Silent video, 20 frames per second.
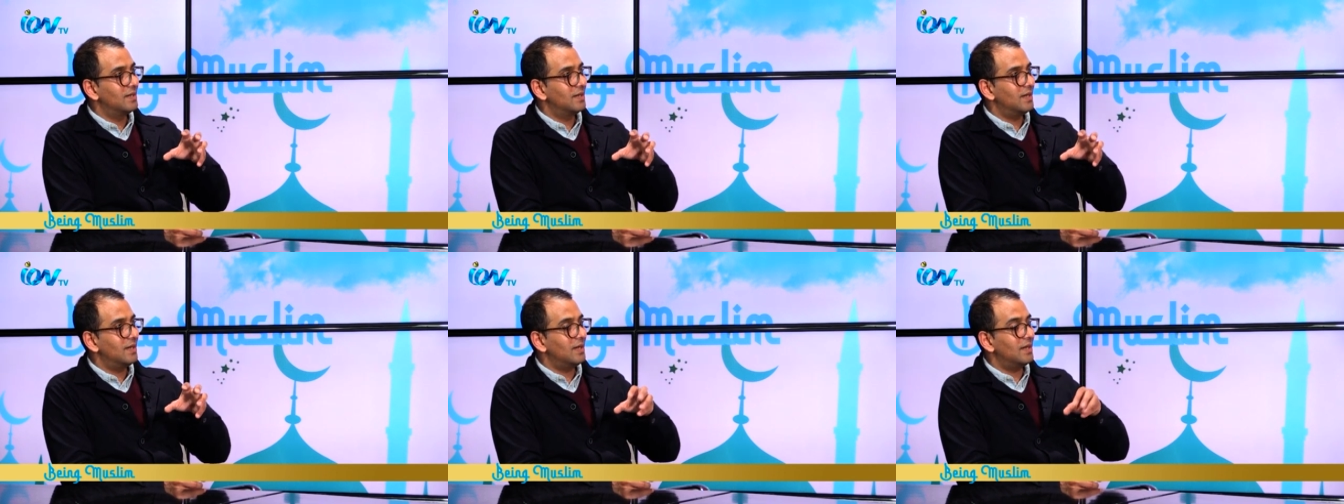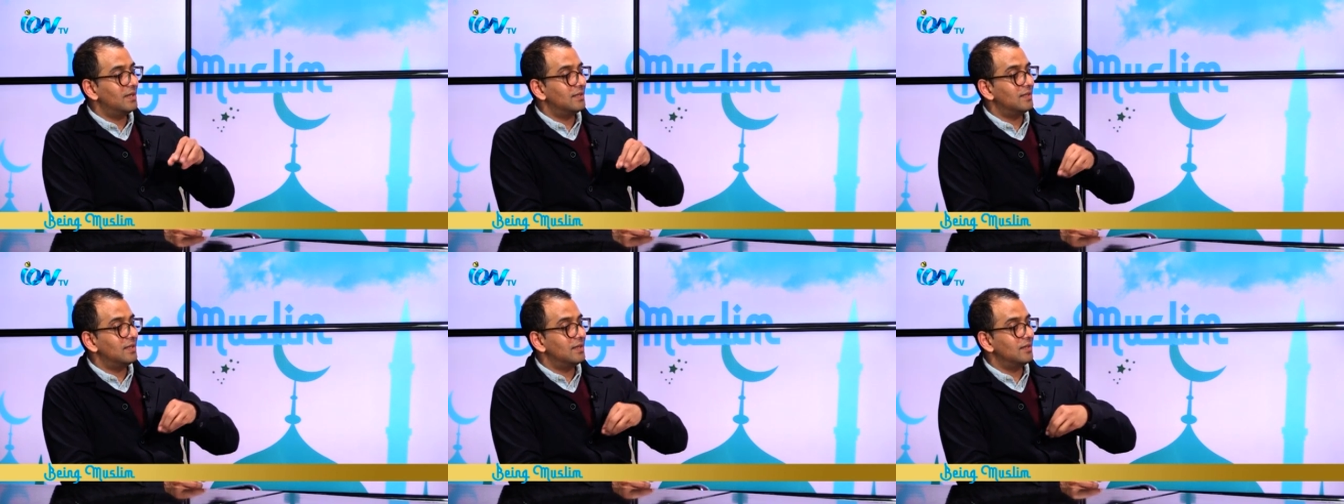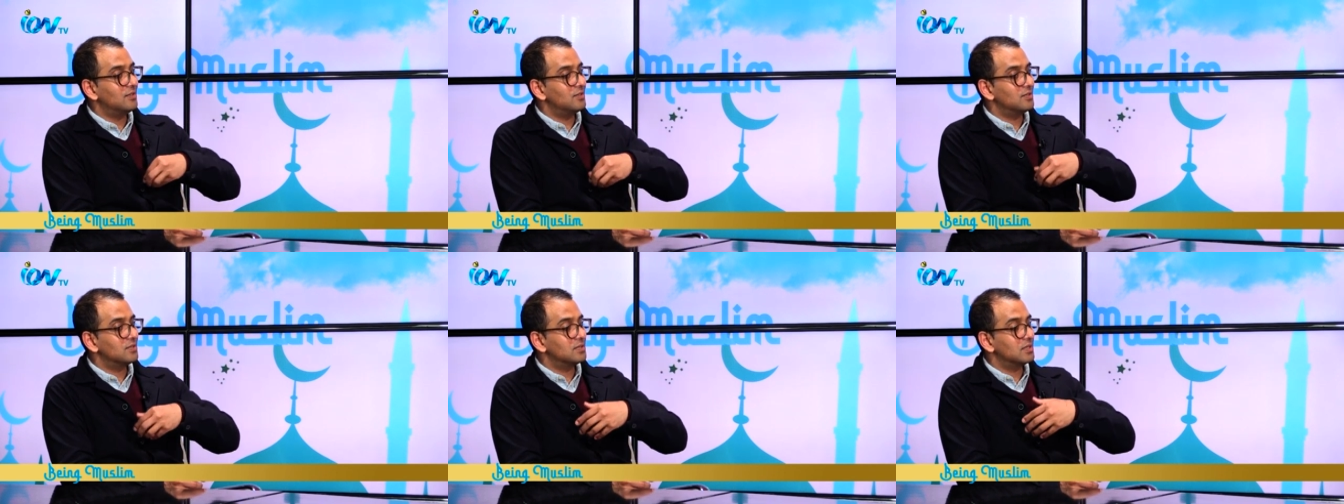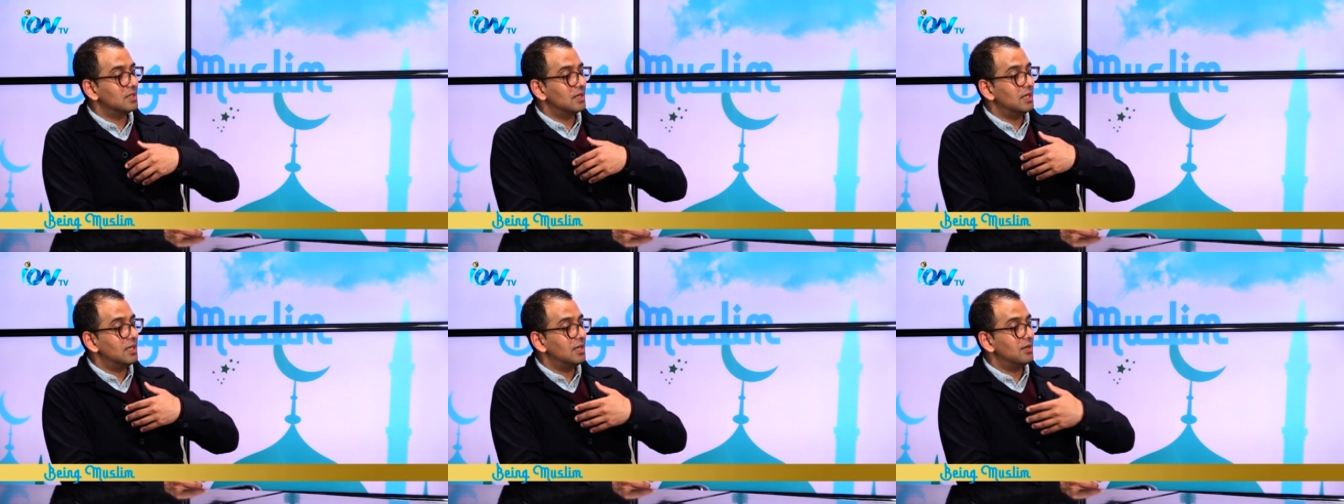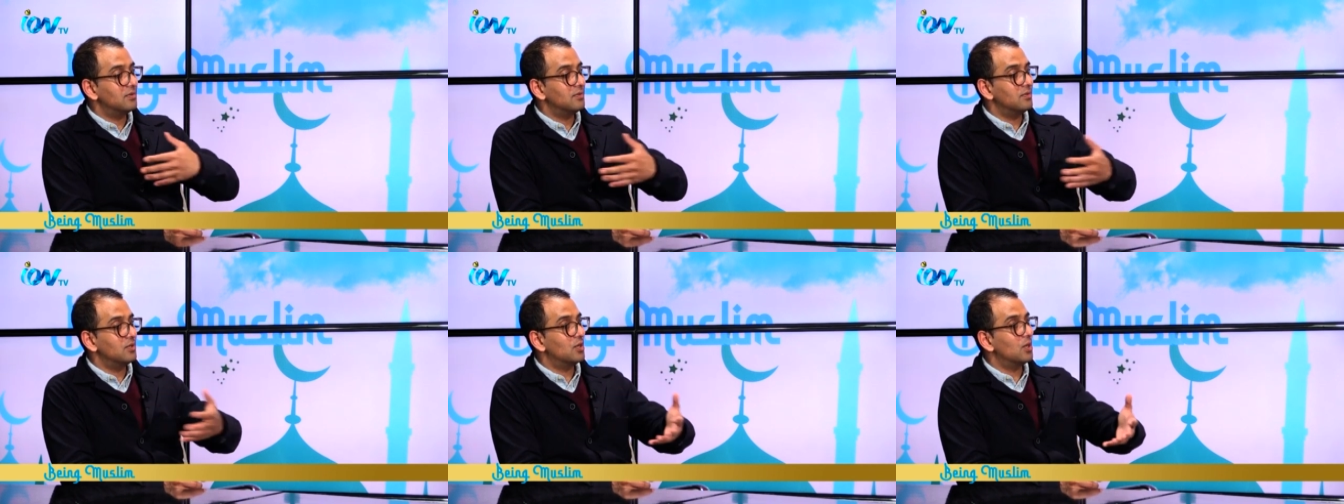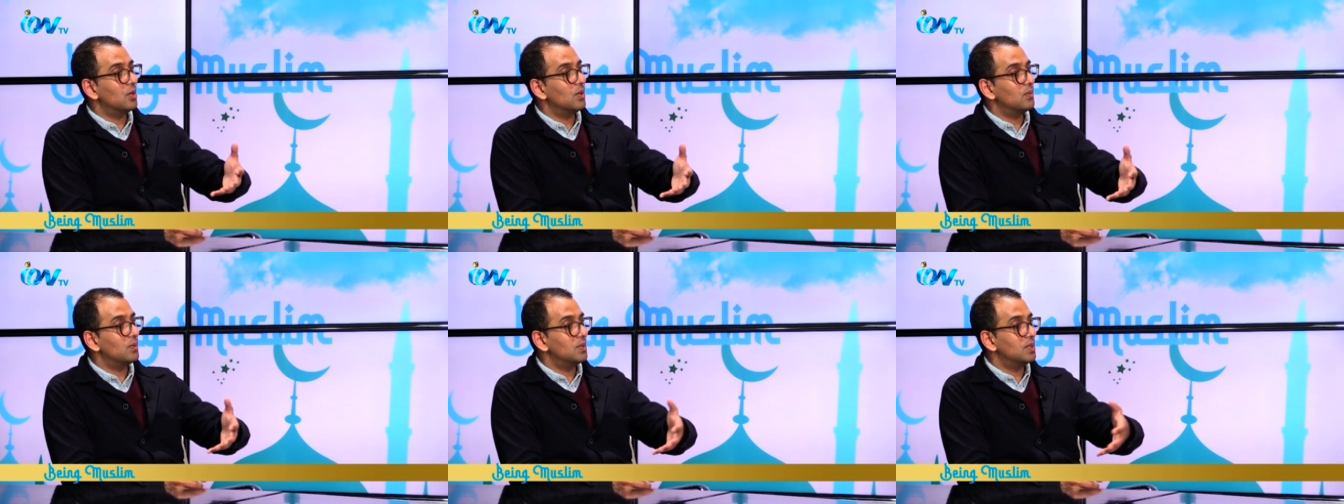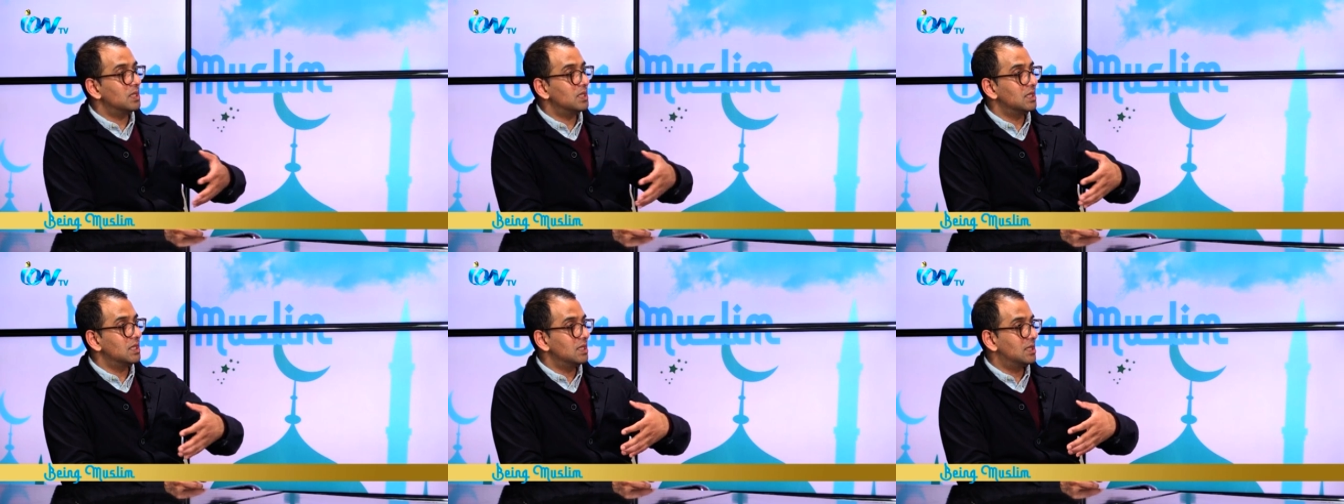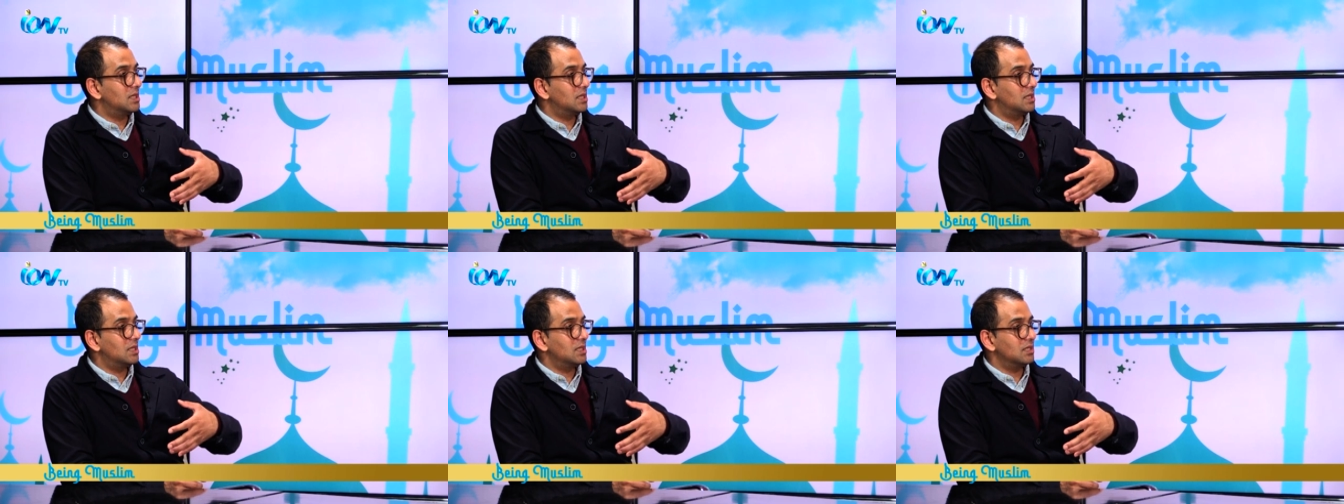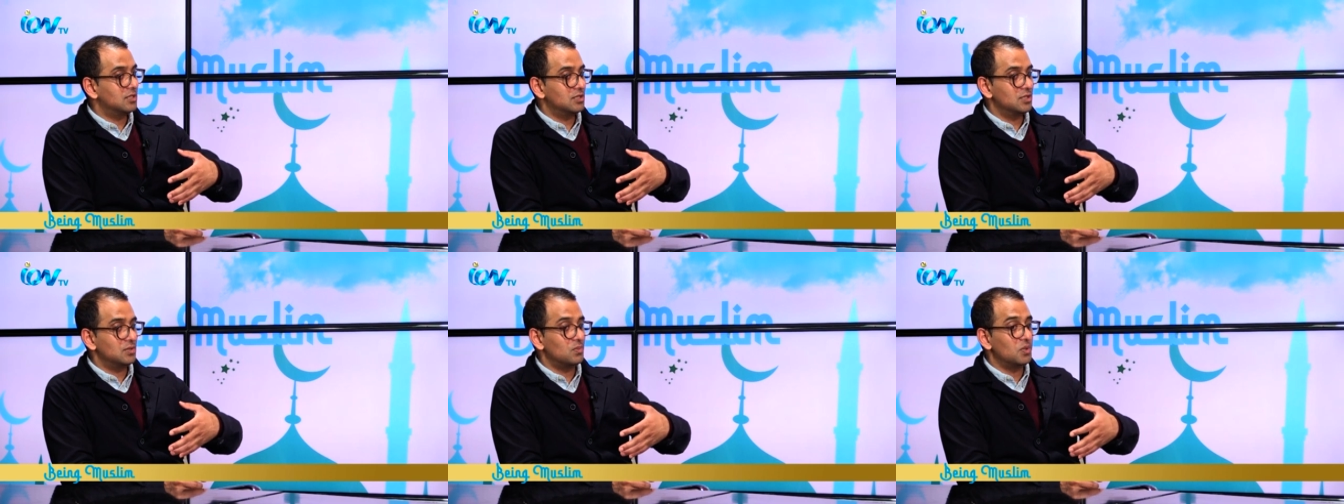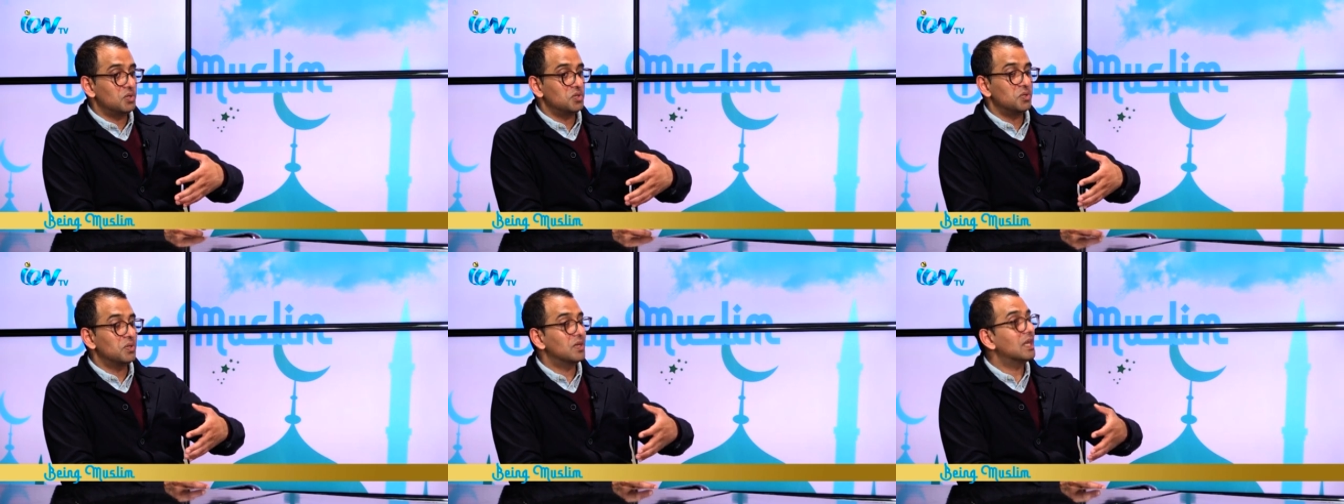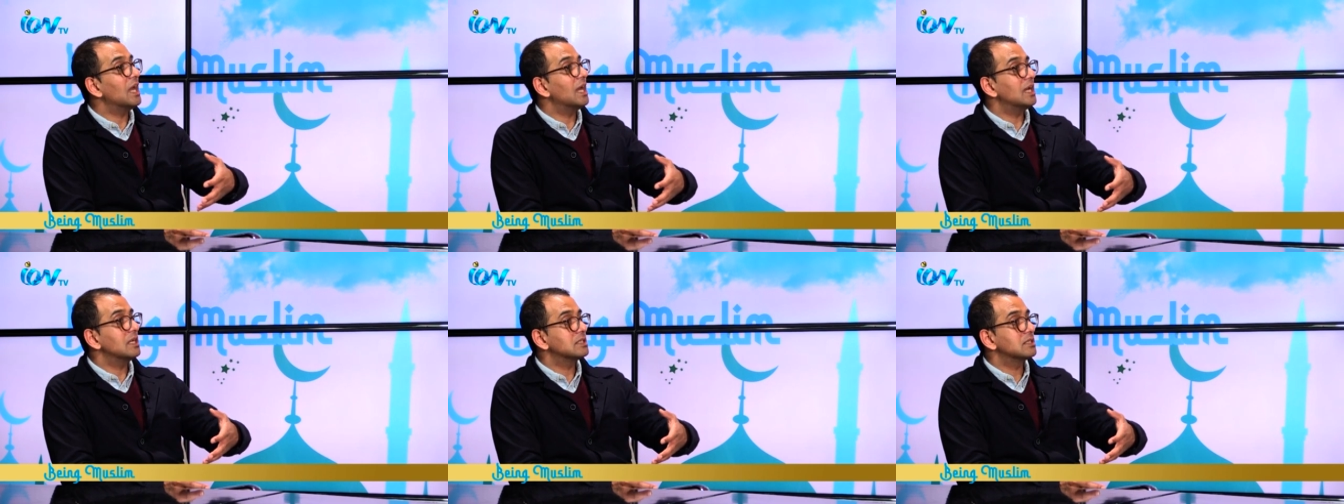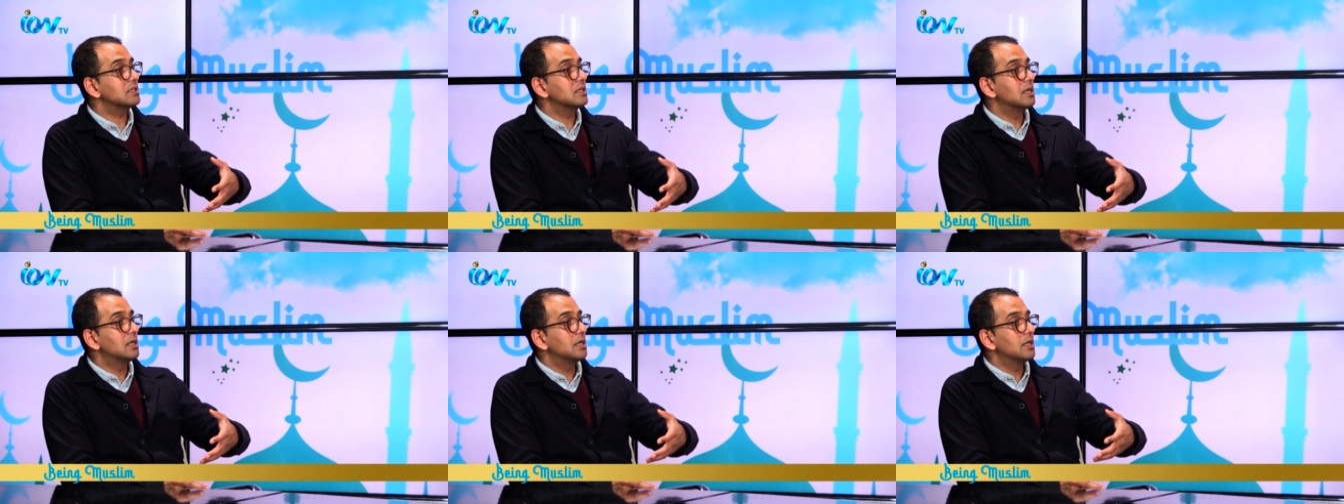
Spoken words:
and they just like, here you go and this is what you get.